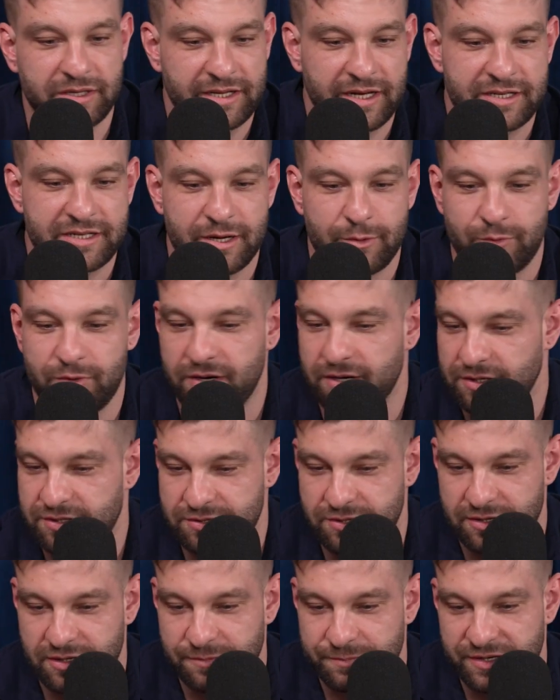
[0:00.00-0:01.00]
of the things I wanted to
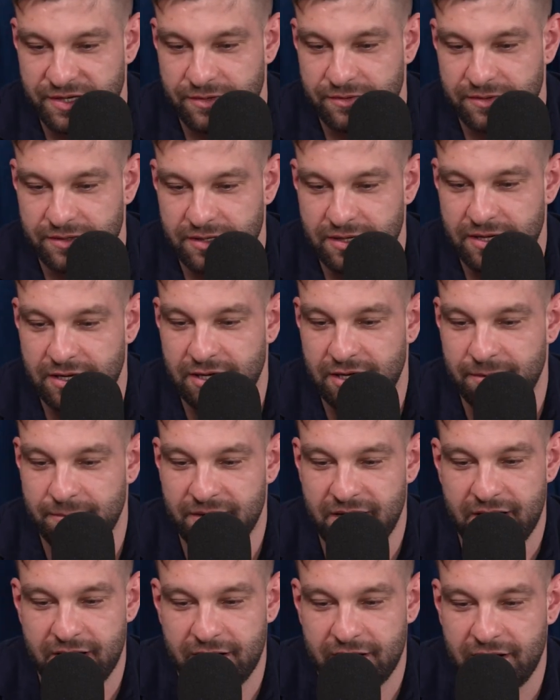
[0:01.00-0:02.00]
talk about,
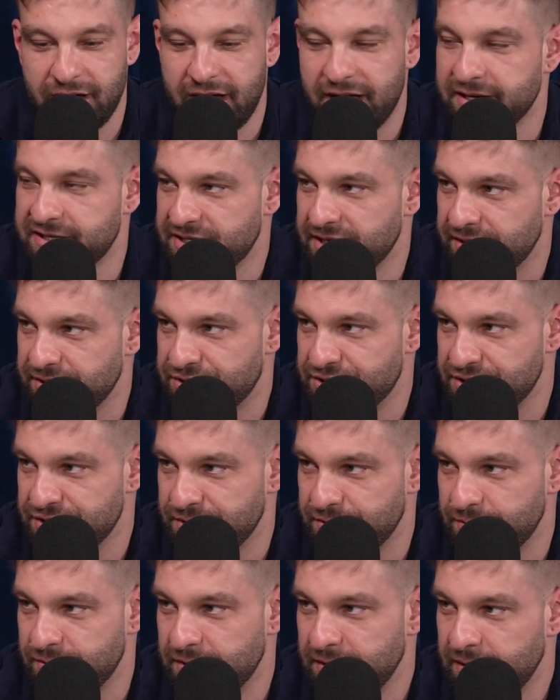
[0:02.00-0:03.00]
I sent
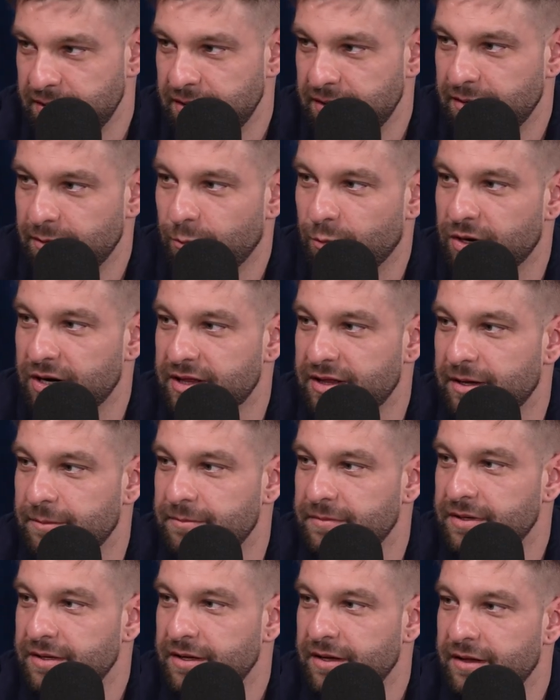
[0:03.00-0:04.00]
you one of
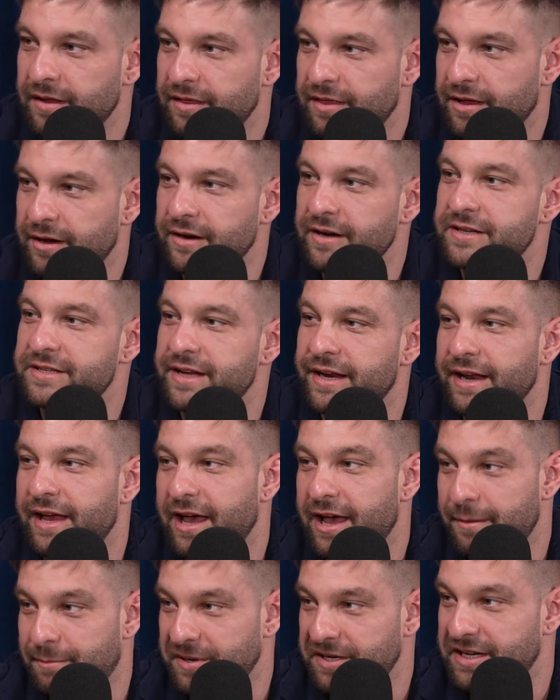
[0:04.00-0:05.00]
them. There is an
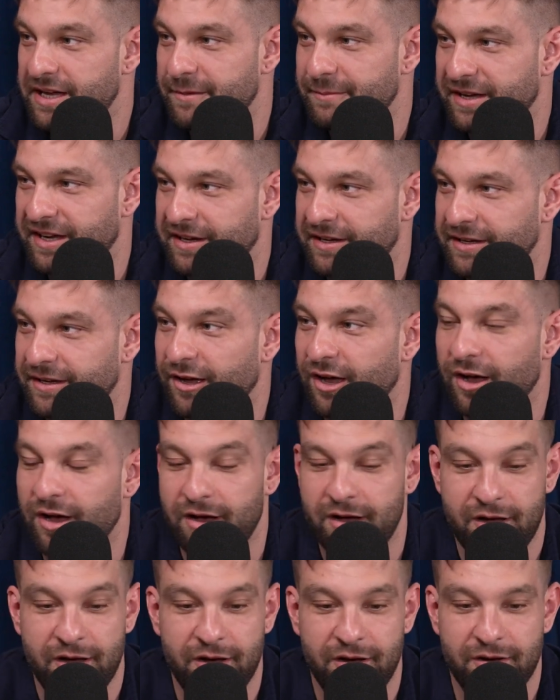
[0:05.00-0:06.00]
epidemic
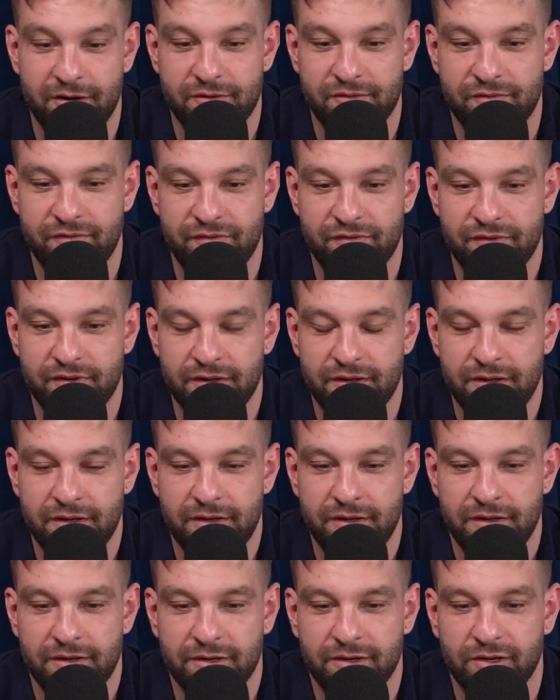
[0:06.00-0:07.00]
of
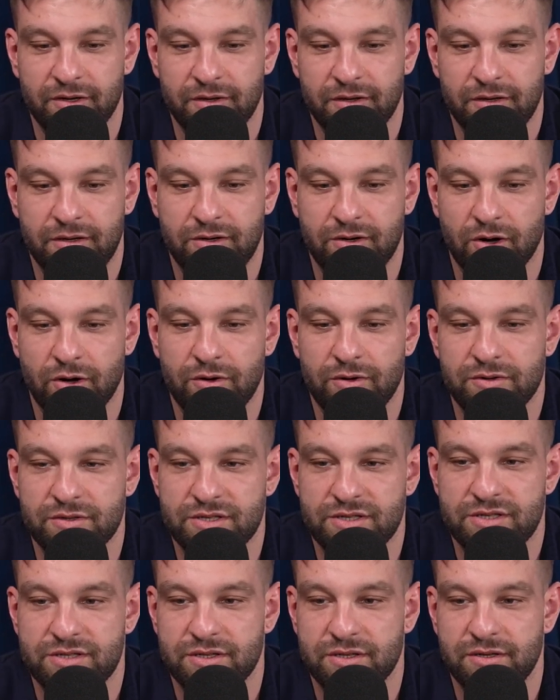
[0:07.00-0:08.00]

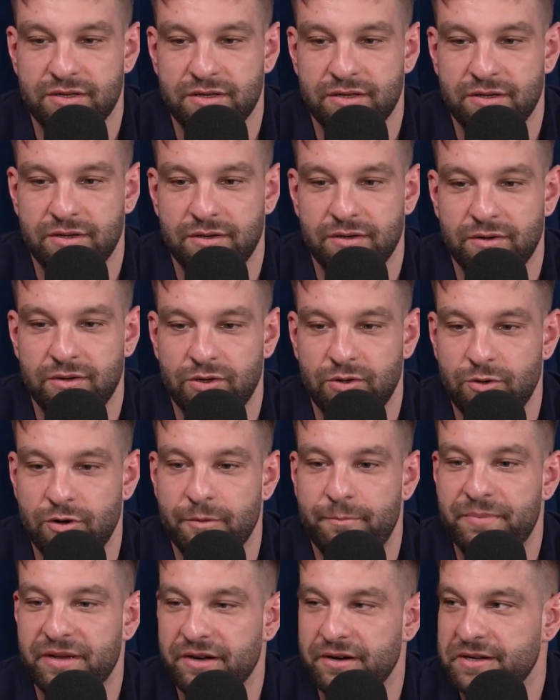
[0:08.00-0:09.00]
girls who
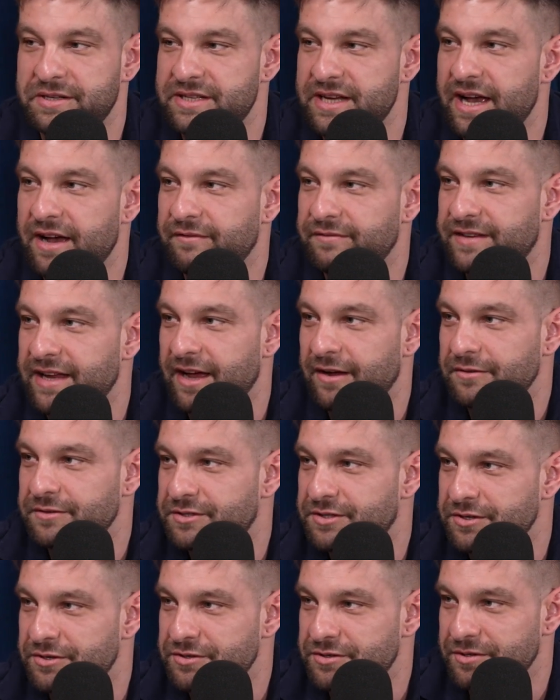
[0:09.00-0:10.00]
appear to have Down
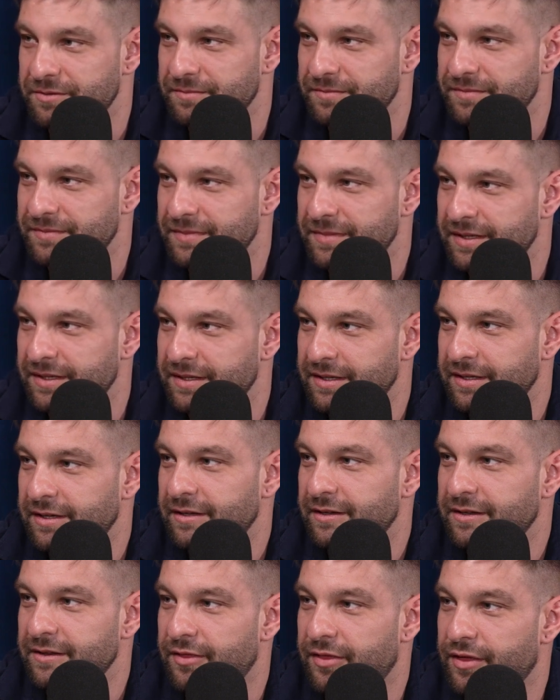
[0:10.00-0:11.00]
syndrome
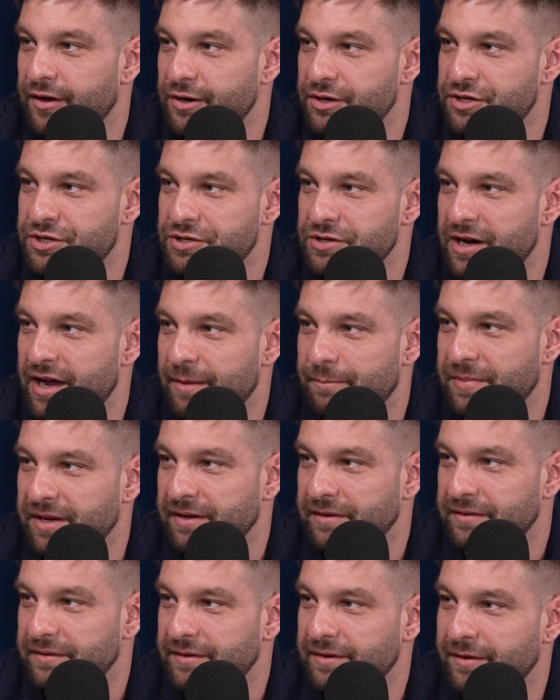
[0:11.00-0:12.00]
thirst
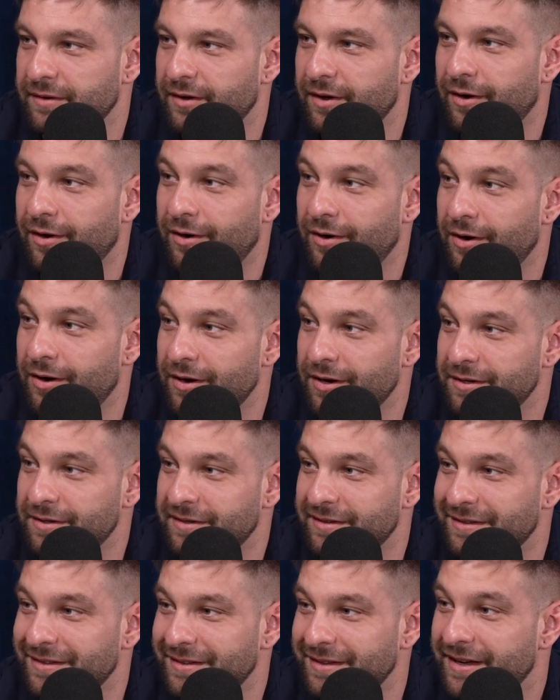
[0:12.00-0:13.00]
trapping
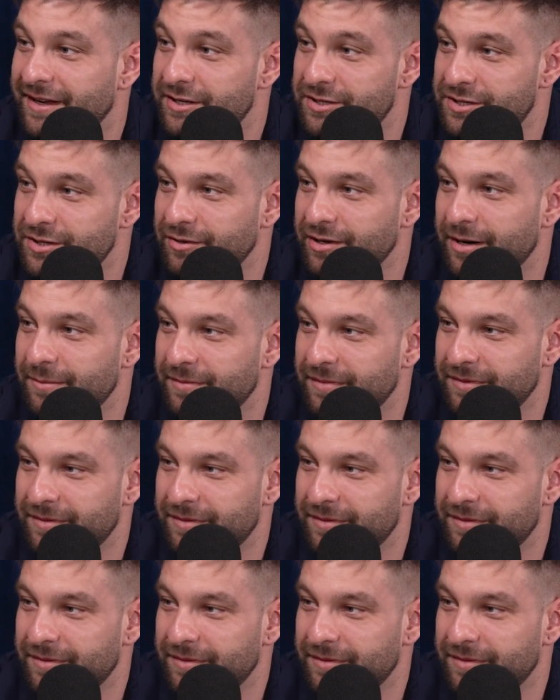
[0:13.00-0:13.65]
on Instagram.